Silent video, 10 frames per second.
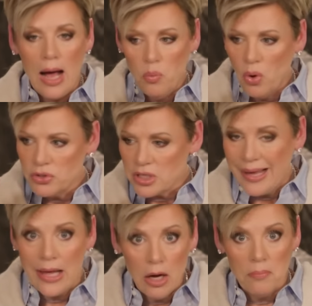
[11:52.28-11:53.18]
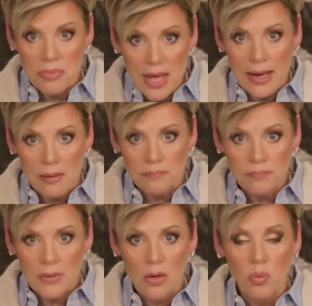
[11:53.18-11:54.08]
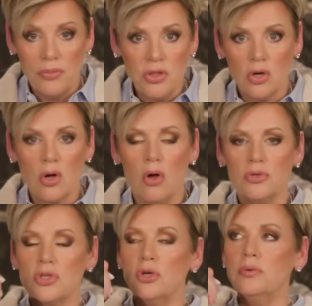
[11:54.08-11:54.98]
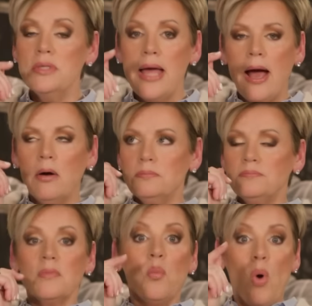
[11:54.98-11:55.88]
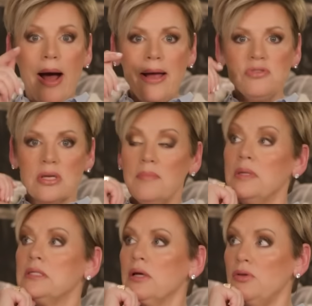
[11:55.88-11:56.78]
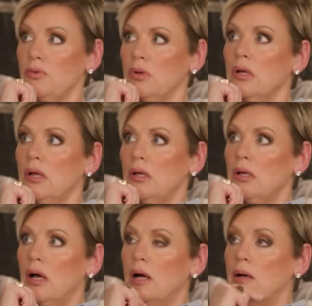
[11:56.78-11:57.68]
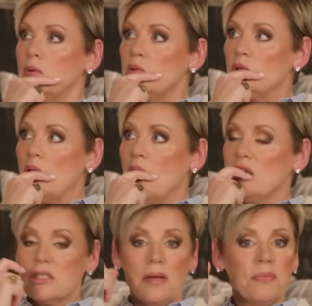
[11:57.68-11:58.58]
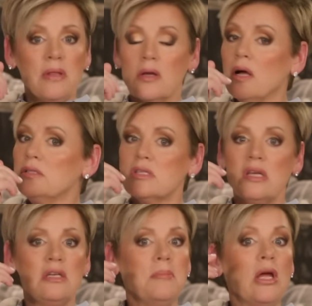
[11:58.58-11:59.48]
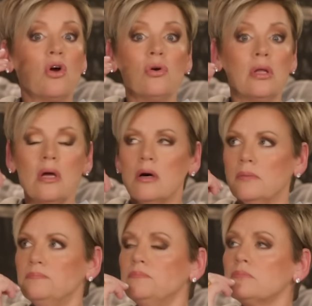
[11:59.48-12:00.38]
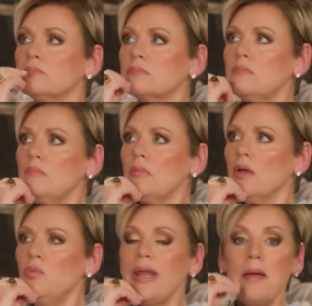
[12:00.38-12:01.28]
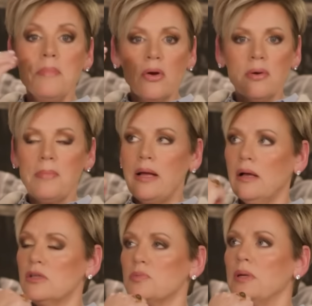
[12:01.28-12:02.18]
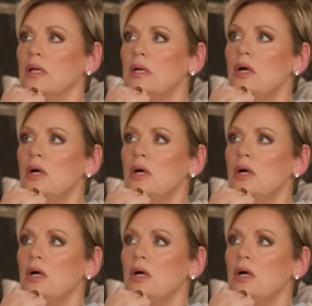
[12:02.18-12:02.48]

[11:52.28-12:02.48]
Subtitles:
I want to help them in what they're called to. Now, wives, let me tell you something that God said to me early on when I married my husband.